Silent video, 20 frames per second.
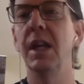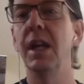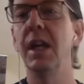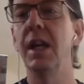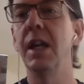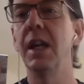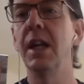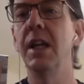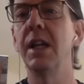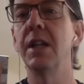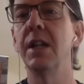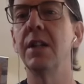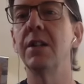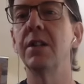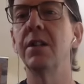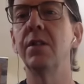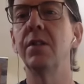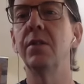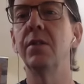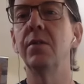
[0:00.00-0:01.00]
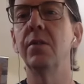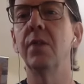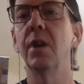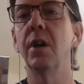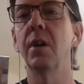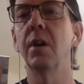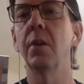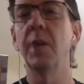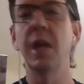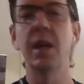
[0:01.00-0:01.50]
and you
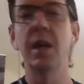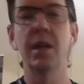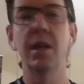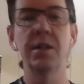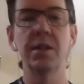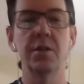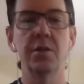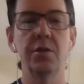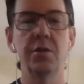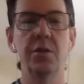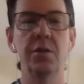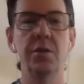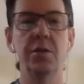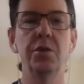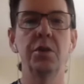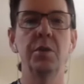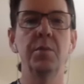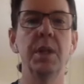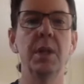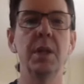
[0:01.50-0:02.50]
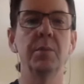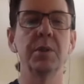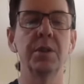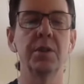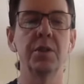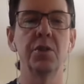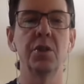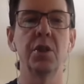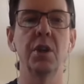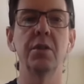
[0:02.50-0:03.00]
are a panelist, so you should be able
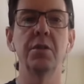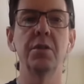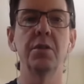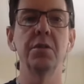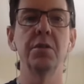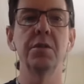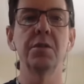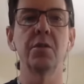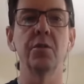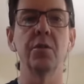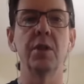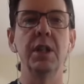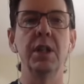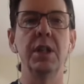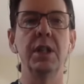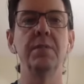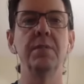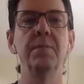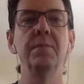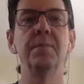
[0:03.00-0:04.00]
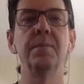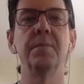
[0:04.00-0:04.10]
to share your screen.